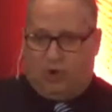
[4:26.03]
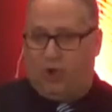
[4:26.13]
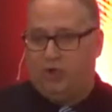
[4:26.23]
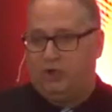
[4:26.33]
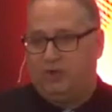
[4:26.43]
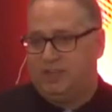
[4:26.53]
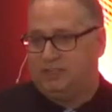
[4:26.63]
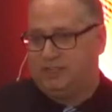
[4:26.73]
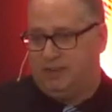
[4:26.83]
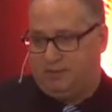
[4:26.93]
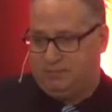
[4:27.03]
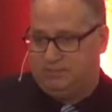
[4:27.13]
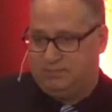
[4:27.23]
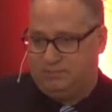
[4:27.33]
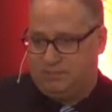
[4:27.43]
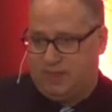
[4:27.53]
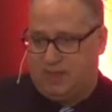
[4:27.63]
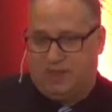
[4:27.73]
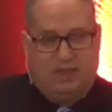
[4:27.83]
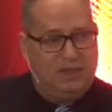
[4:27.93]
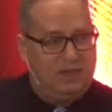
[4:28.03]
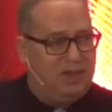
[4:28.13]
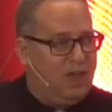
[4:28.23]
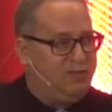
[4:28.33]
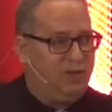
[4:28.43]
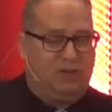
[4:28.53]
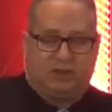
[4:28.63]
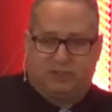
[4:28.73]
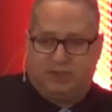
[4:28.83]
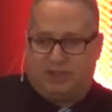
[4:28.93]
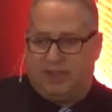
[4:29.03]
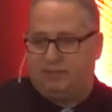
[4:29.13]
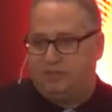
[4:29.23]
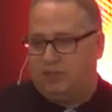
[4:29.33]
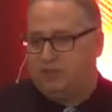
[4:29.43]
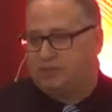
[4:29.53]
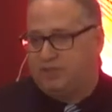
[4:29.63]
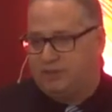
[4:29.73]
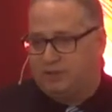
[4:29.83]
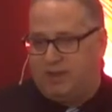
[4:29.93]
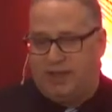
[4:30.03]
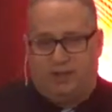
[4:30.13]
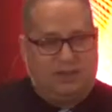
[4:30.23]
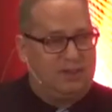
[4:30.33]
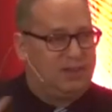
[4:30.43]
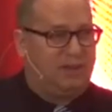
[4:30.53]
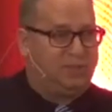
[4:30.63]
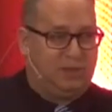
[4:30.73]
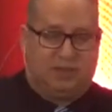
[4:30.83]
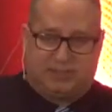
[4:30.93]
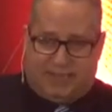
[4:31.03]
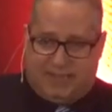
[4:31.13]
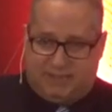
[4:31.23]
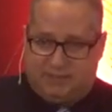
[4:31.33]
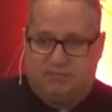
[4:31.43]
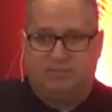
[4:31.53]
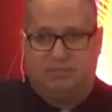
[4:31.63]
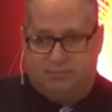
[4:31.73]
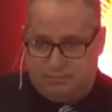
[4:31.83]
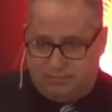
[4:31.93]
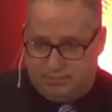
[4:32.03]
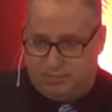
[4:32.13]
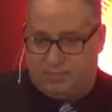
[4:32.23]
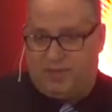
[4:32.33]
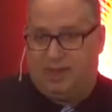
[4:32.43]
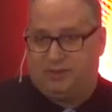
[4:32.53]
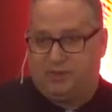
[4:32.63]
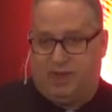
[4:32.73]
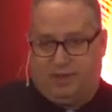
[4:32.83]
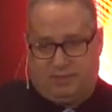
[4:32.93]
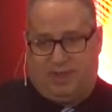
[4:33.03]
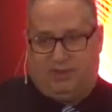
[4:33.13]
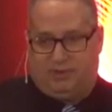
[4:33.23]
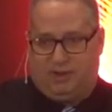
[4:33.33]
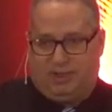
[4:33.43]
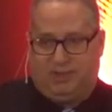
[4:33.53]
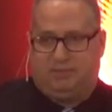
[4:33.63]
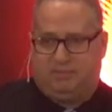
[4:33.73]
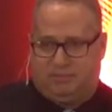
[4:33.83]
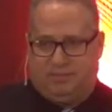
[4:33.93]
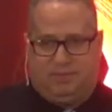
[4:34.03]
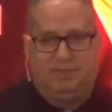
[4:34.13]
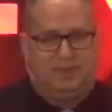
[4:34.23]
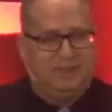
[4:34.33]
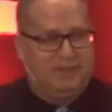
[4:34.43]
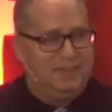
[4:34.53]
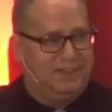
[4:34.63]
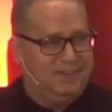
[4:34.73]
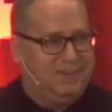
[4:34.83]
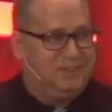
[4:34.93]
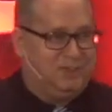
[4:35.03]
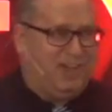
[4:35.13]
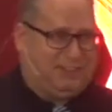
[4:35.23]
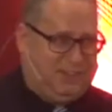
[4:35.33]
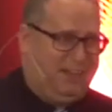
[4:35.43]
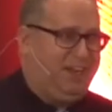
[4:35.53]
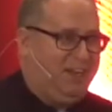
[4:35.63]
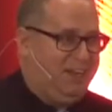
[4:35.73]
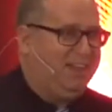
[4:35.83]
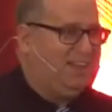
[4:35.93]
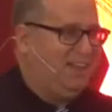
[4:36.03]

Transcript: All you need to know. If you look to your left, you look to your right, you look up, you look down, God created it. Thank you, Darlene. She actually did it.